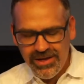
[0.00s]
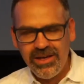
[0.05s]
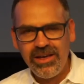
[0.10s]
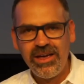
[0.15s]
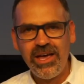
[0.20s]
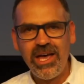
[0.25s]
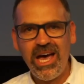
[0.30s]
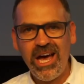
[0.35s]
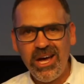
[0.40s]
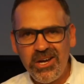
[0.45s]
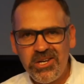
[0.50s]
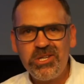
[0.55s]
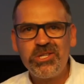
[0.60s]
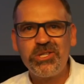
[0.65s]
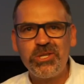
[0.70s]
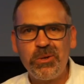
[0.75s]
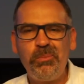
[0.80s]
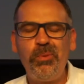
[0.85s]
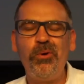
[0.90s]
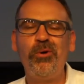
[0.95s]
How
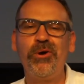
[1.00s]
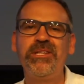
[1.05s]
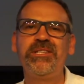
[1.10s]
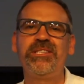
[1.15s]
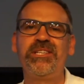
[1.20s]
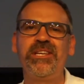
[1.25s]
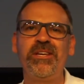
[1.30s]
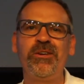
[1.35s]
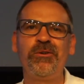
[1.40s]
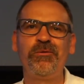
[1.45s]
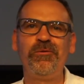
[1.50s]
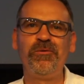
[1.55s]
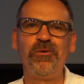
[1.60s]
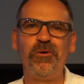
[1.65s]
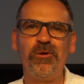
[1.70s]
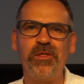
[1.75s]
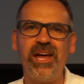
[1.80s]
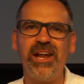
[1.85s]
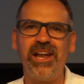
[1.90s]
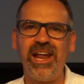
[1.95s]
disappointing
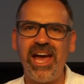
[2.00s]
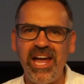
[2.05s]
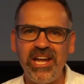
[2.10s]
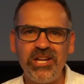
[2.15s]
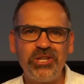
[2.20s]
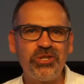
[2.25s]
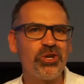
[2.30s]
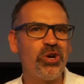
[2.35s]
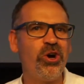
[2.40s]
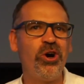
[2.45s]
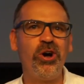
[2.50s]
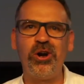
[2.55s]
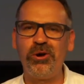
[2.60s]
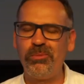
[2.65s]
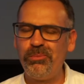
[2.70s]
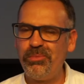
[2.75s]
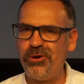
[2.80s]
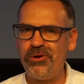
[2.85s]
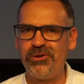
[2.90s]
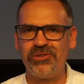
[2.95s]
for that
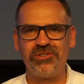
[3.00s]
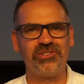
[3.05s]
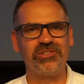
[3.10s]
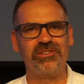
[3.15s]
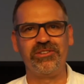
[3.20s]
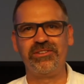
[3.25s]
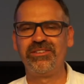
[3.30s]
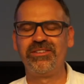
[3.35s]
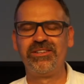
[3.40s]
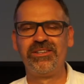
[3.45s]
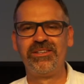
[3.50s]
HR person